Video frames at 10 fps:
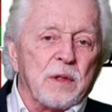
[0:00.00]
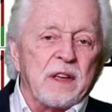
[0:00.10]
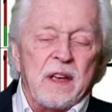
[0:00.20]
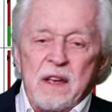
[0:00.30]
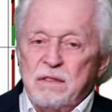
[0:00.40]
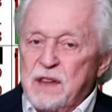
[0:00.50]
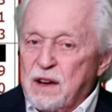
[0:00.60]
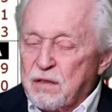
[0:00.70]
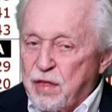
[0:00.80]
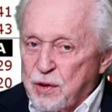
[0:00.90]
the evening
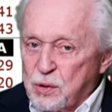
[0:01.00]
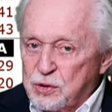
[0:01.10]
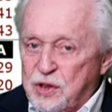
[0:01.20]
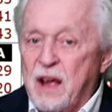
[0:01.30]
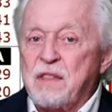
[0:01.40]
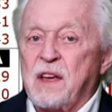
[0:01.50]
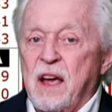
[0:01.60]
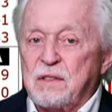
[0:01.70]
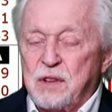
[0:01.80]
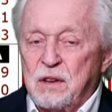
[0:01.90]
of Thursday, the
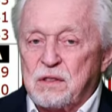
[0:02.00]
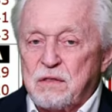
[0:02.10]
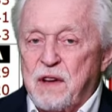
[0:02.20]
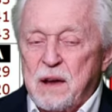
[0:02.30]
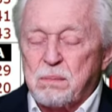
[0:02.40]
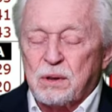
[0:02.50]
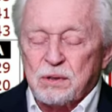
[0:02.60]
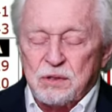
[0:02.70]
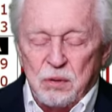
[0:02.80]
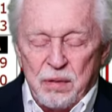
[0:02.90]
eighteenth of April,
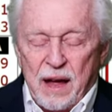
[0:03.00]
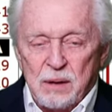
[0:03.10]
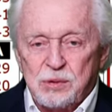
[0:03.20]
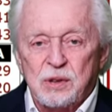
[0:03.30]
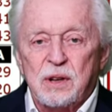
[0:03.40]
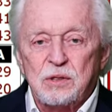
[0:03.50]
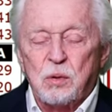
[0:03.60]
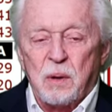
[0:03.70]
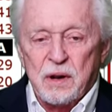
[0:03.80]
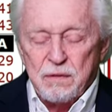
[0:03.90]
two thousand
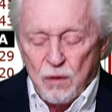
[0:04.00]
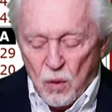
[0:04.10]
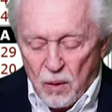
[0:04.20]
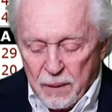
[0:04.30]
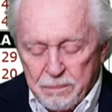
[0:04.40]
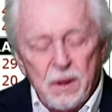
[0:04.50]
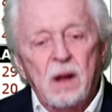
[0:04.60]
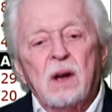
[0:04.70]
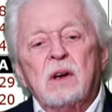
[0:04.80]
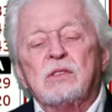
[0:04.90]
twenty-four.
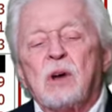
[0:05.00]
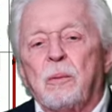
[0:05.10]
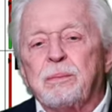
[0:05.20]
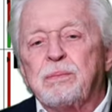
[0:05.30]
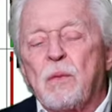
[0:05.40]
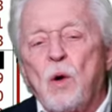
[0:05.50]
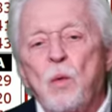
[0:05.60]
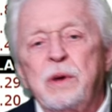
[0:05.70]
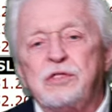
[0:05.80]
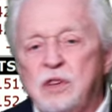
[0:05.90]
So,
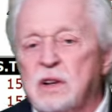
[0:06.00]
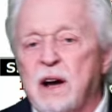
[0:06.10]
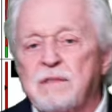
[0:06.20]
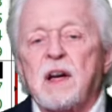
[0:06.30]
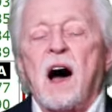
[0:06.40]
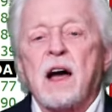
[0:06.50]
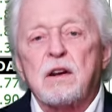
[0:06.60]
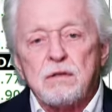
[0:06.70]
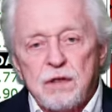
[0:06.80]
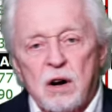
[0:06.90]
we still have the
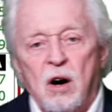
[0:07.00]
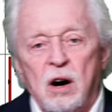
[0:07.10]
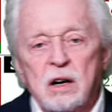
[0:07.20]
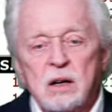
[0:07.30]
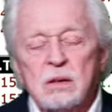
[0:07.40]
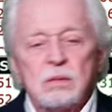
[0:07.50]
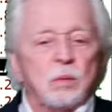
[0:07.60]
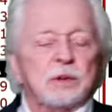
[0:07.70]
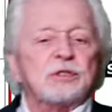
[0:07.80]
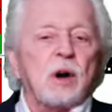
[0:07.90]
higher for longer.
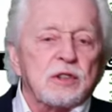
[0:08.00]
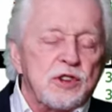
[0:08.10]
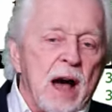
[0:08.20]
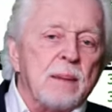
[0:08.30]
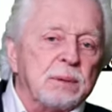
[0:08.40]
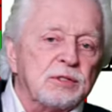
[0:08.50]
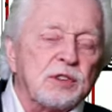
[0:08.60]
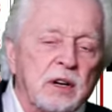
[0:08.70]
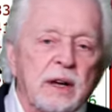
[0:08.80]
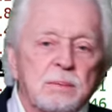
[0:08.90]
We saw jobless
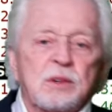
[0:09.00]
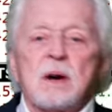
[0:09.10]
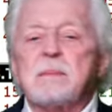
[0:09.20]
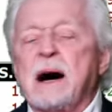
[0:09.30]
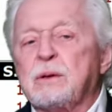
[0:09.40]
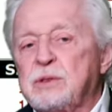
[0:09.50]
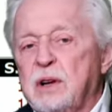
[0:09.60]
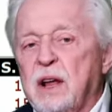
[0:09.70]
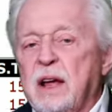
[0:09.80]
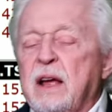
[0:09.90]
claims come out
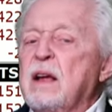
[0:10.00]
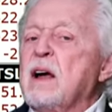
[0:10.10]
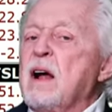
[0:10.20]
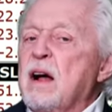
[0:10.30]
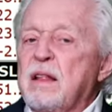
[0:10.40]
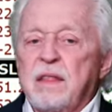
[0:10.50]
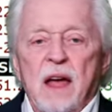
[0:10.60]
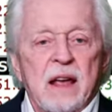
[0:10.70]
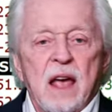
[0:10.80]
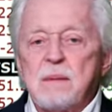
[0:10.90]
today.
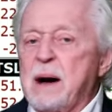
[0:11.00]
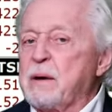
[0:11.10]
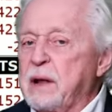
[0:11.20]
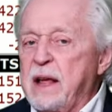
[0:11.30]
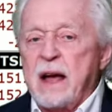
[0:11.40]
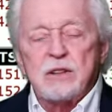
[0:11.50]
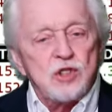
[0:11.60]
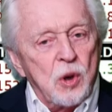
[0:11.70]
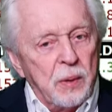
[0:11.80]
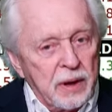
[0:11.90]
They came out again
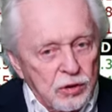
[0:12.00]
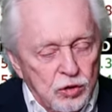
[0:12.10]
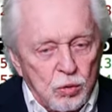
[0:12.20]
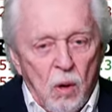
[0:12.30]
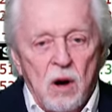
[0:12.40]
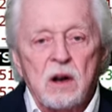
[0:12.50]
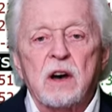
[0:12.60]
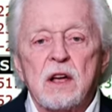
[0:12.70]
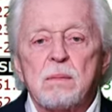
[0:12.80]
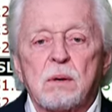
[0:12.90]
showing a strong
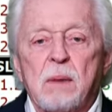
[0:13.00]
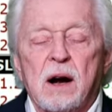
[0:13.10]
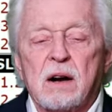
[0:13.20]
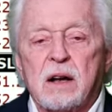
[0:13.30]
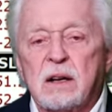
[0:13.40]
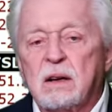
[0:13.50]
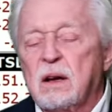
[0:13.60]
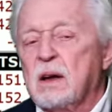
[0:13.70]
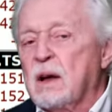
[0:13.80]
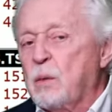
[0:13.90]
labor market.
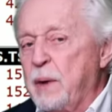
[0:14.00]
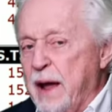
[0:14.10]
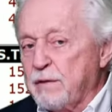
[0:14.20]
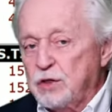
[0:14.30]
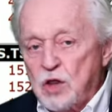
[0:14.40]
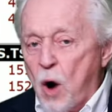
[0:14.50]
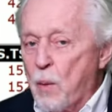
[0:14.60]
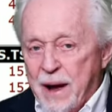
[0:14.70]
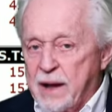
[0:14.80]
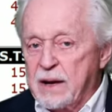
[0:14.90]
We have no
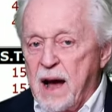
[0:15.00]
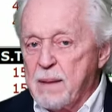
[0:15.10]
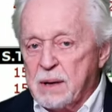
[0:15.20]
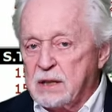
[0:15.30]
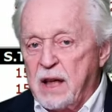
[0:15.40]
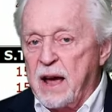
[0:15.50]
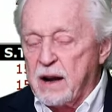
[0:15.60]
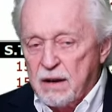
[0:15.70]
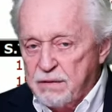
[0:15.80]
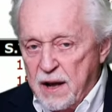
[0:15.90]
economic
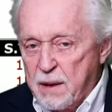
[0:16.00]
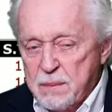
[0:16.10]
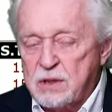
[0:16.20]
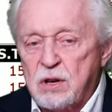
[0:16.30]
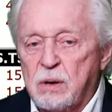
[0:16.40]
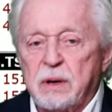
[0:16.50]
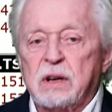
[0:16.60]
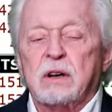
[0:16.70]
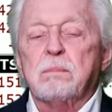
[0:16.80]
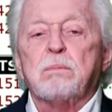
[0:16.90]
data of any
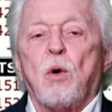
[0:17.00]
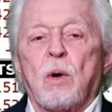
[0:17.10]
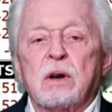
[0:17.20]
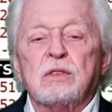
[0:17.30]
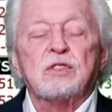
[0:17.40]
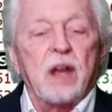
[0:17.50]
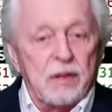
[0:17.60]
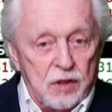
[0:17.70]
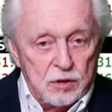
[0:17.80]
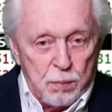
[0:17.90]
material importance
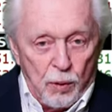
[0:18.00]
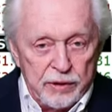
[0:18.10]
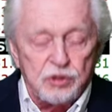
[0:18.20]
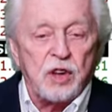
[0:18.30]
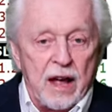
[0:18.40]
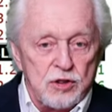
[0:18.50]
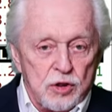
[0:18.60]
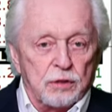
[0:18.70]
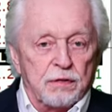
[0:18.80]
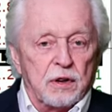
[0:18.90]
at this point
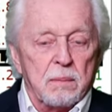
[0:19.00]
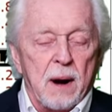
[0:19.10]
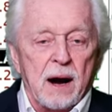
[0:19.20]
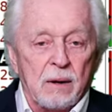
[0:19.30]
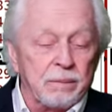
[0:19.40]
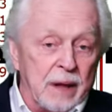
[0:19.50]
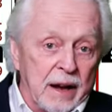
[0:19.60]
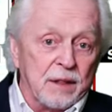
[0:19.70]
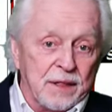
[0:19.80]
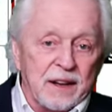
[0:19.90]
scheduled for tomorrow.
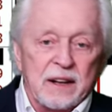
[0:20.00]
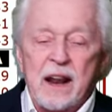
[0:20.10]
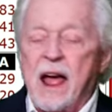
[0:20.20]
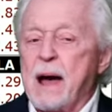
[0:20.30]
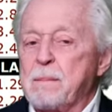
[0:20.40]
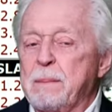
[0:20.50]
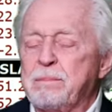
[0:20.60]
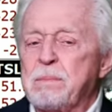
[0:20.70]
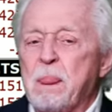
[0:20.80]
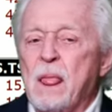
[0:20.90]
Anything can happen.
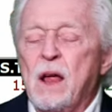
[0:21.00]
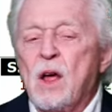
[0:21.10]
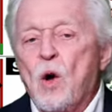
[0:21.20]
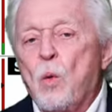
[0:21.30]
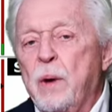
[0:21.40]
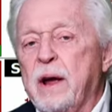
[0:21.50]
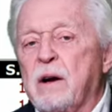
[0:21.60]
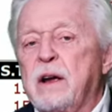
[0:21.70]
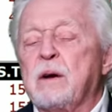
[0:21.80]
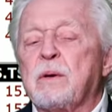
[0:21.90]
We are
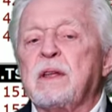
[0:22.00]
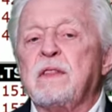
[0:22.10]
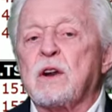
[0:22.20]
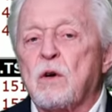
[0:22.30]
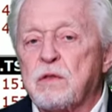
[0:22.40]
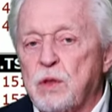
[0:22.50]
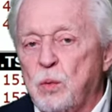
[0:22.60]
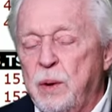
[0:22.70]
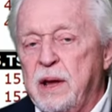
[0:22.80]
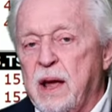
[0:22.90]
hearing that over the
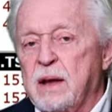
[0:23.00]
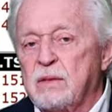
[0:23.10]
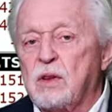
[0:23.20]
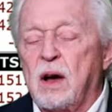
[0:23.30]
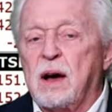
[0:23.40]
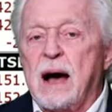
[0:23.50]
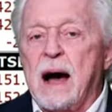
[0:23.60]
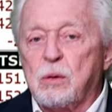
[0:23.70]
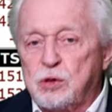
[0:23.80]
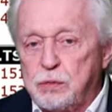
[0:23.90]
weekend, uh,
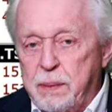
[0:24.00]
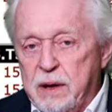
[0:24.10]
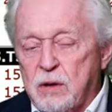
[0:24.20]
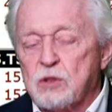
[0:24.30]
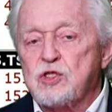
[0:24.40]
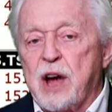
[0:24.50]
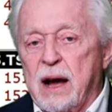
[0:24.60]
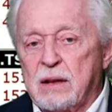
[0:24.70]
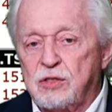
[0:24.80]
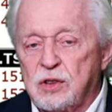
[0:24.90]
House Speaker
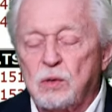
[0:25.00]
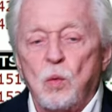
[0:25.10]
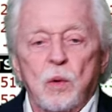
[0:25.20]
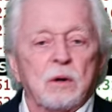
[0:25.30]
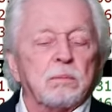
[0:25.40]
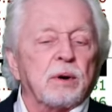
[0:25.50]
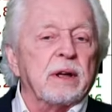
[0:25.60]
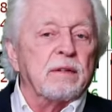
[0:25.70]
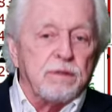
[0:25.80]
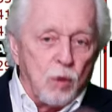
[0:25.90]
Johnson will
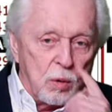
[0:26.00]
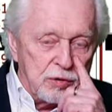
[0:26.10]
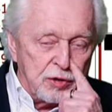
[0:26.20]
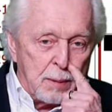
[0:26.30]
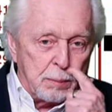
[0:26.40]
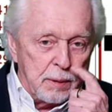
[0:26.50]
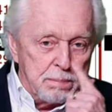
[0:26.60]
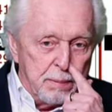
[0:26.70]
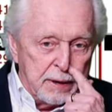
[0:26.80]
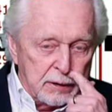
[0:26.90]
bring four separate
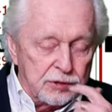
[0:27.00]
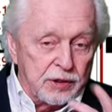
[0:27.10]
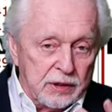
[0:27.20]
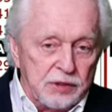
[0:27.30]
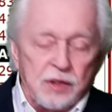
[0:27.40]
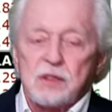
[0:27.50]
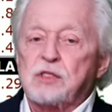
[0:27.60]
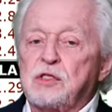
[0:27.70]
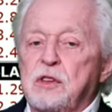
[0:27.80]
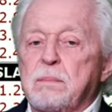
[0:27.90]
bills, at least this
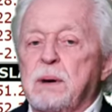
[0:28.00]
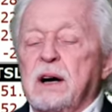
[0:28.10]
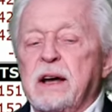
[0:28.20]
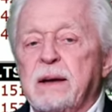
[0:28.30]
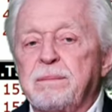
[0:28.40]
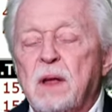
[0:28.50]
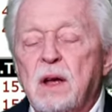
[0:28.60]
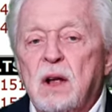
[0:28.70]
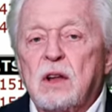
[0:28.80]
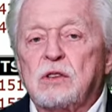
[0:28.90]
is the plan,
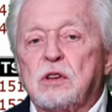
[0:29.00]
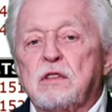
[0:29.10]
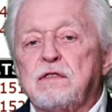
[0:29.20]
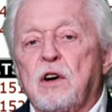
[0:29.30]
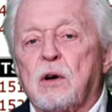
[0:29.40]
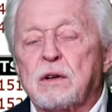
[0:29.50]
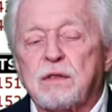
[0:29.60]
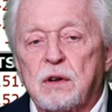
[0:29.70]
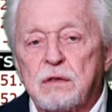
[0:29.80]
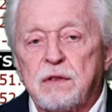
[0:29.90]
to the floor
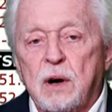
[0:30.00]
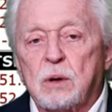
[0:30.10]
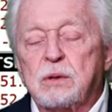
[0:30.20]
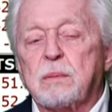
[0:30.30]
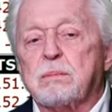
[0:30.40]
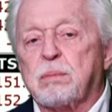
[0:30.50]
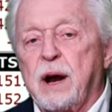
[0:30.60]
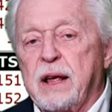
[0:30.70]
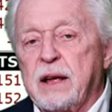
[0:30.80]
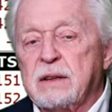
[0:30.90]
for a vote,
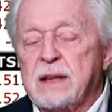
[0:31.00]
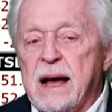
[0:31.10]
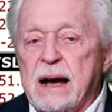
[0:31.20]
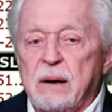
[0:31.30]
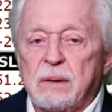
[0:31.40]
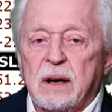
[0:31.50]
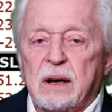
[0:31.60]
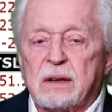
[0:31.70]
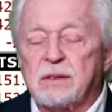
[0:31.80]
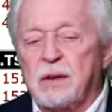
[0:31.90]
breaking down
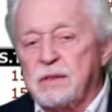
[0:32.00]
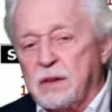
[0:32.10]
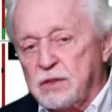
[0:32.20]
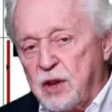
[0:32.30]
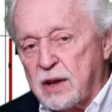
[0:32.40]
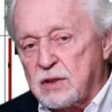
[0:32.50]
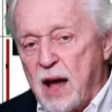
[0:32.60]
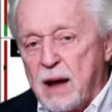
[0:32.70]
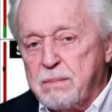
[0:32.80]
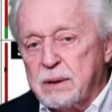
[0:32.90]
uh, the
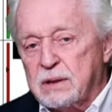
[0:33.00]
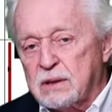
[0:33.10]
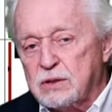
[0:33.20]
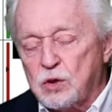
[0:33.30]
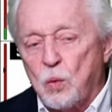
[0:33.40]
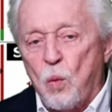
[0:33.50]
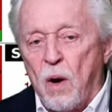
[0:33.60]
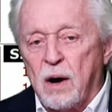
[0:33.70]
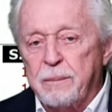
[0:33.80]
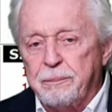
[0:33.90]
TikTok bill into
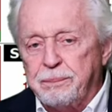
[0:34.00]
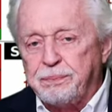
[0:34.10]
one.